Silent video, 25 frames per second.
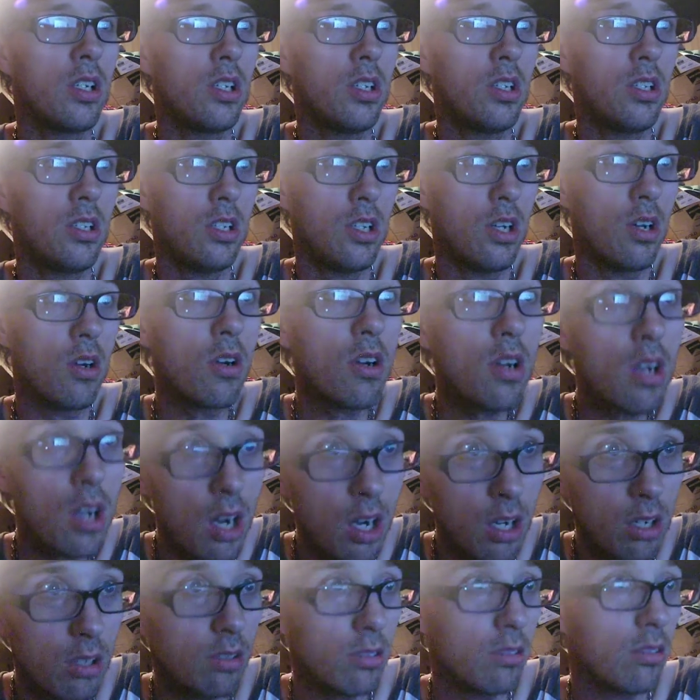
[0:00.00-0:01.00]

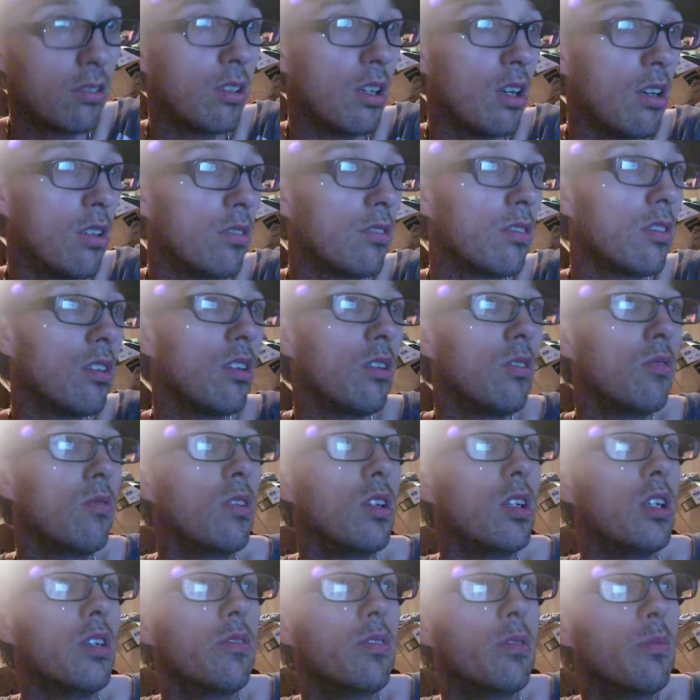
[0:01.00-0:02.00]
Choco Coco
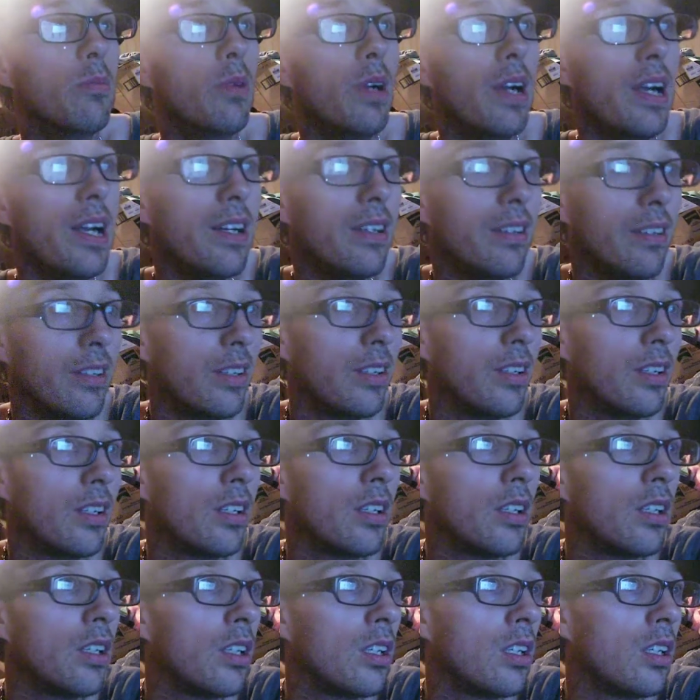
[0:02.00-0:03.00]
whatever brownie.
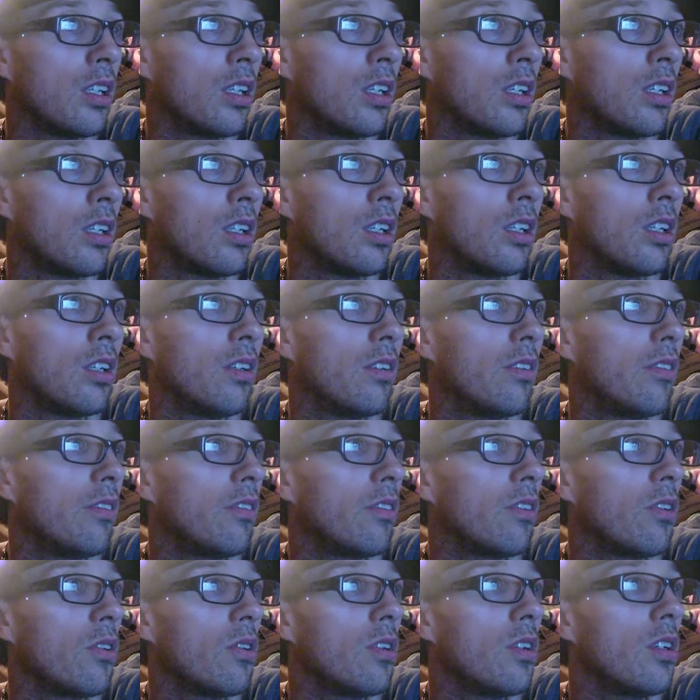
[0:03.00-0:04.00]

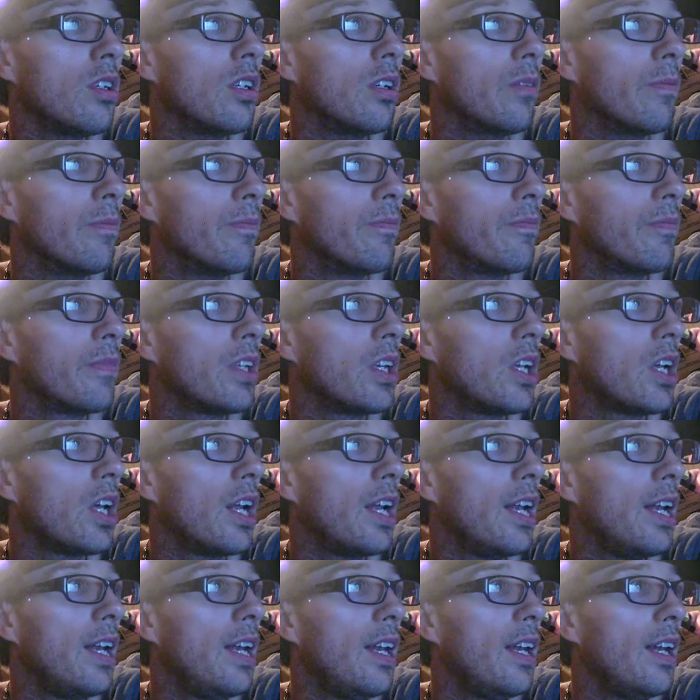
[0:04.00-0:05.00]
So yeah.
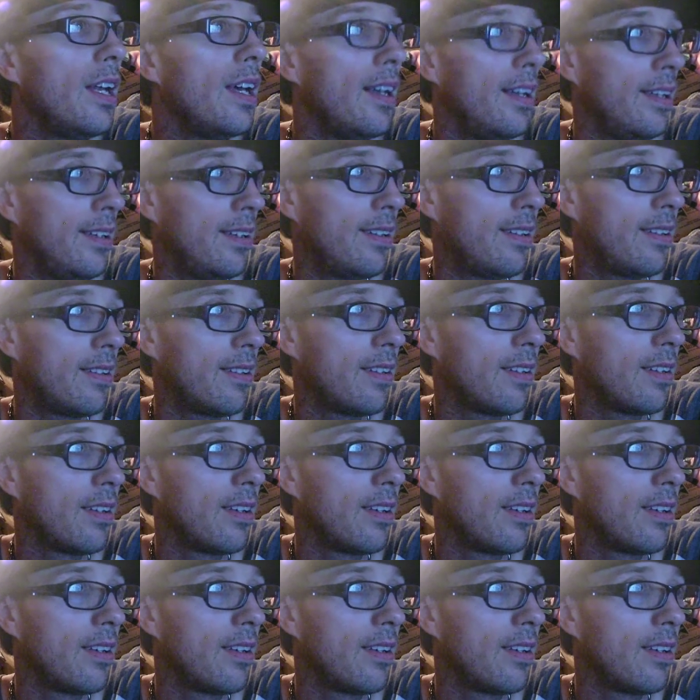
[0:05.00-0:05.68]
Nuts.